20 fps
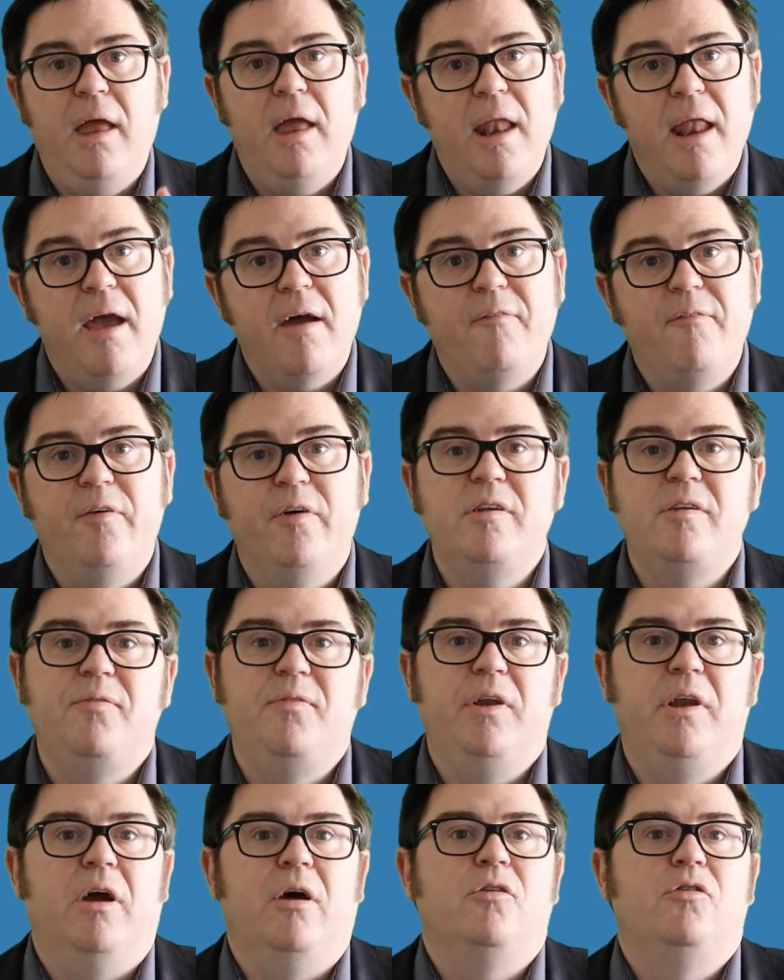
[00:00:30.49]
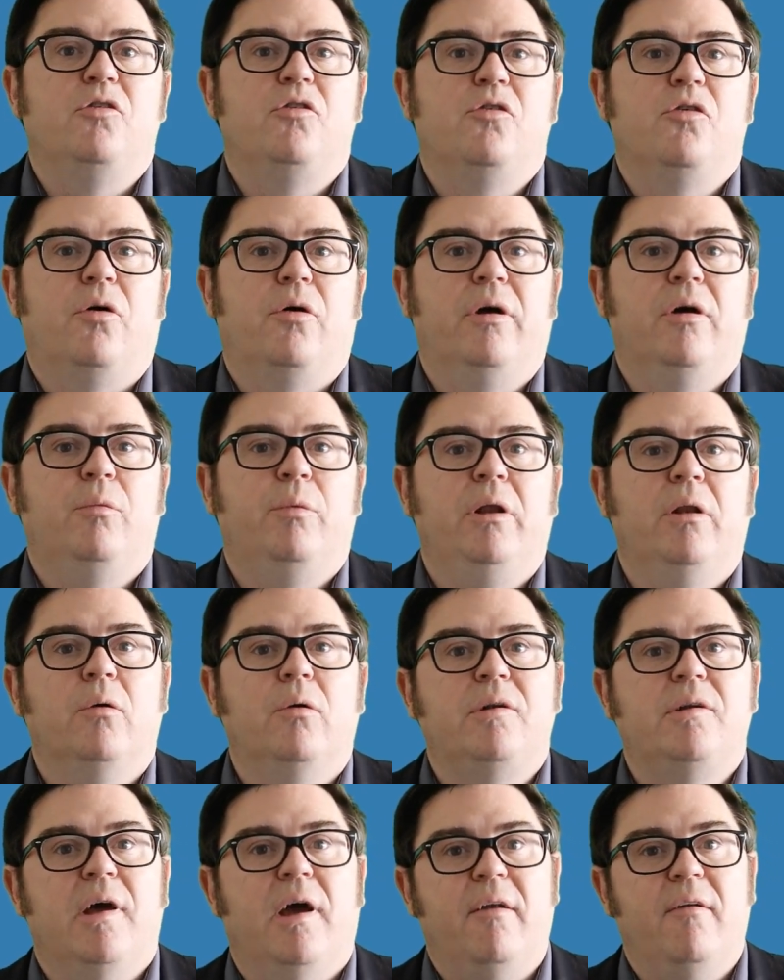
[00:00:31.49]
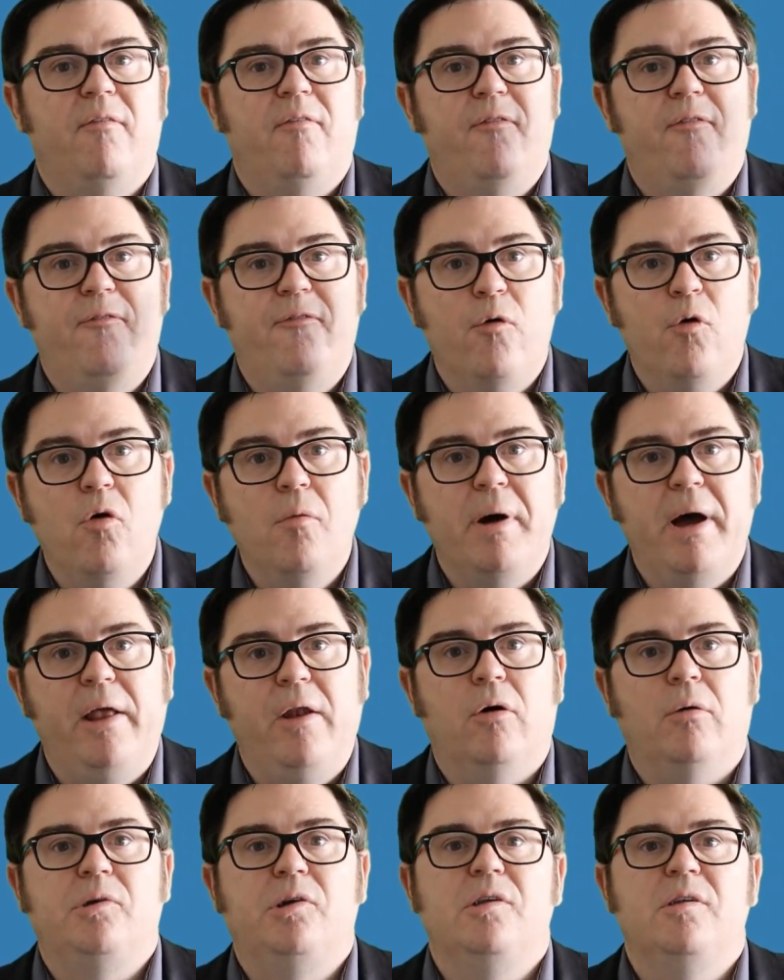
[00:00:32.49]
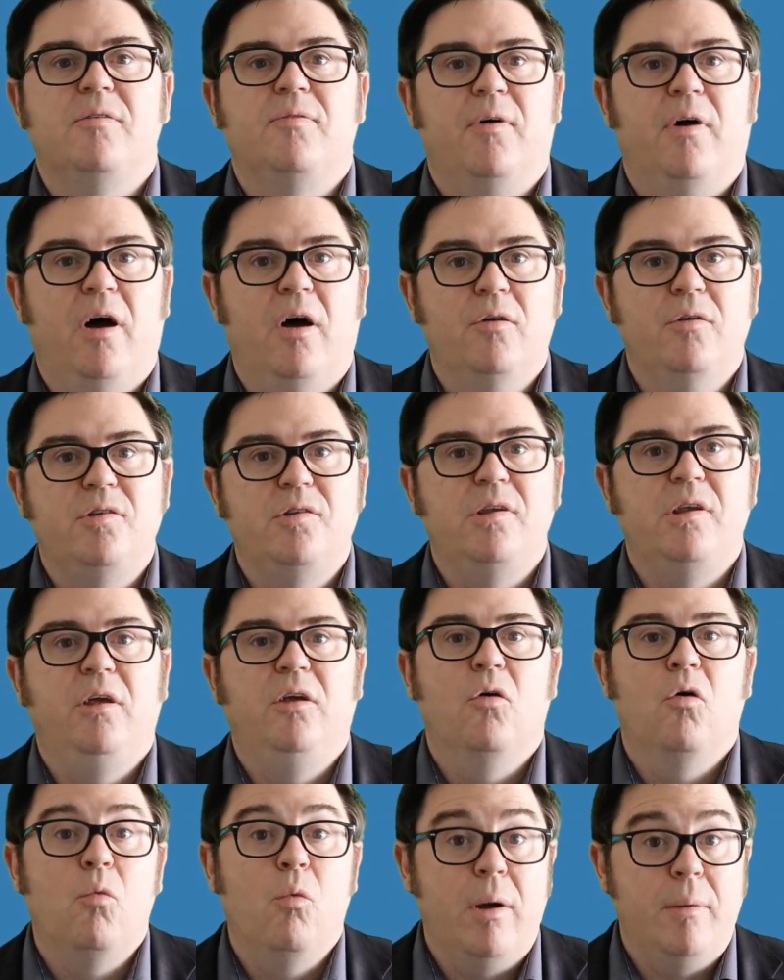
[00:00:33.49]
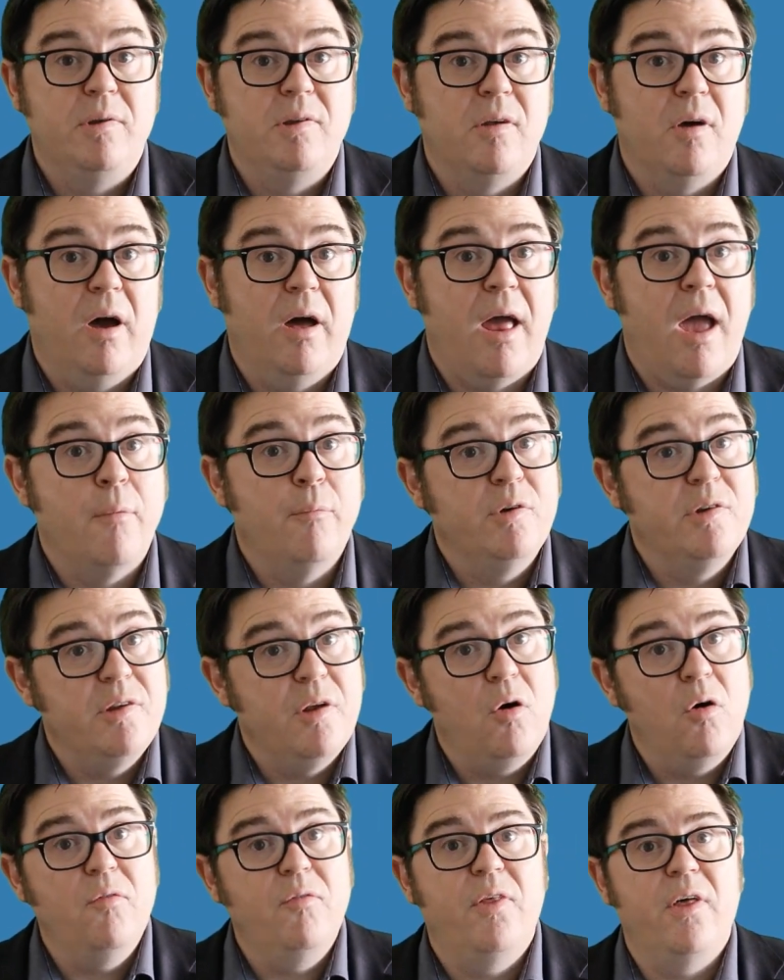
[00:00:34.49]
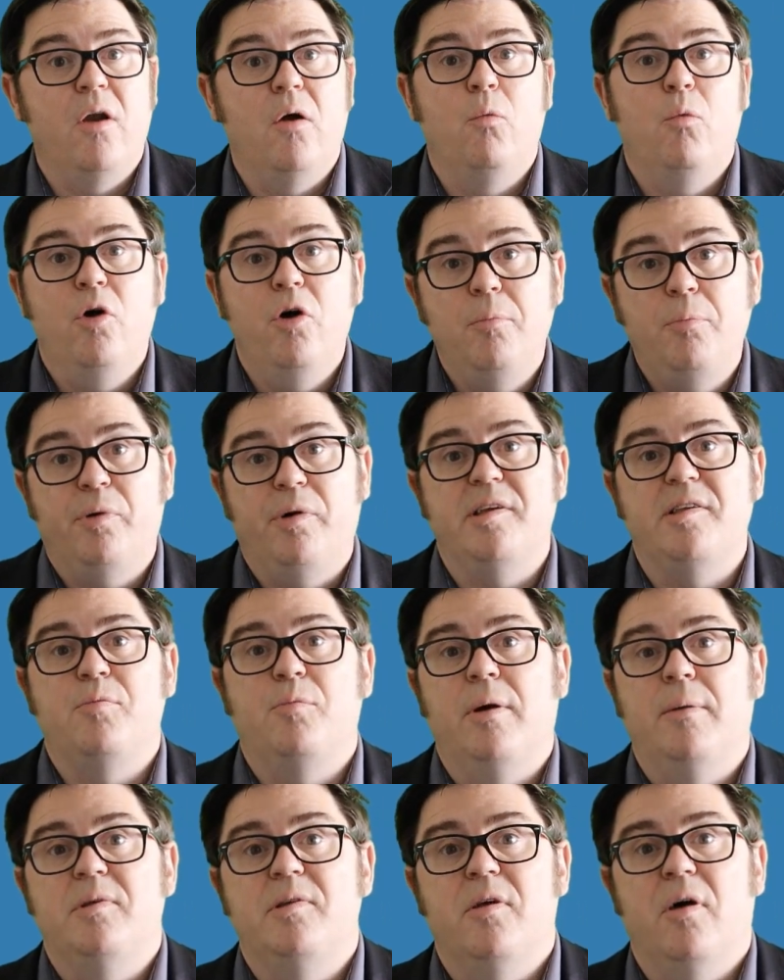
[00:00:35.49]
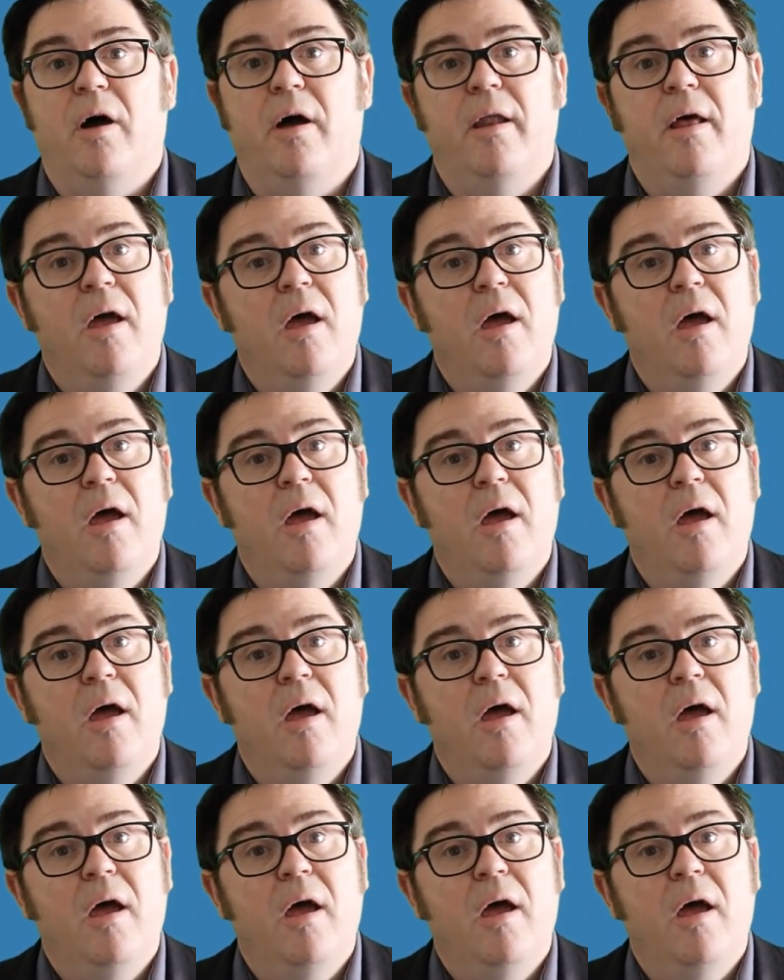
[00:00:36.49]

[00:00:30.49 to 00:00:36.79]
In our first video tutorial, we looked at 4 main options for hosting your website and resolved that a WordPress website,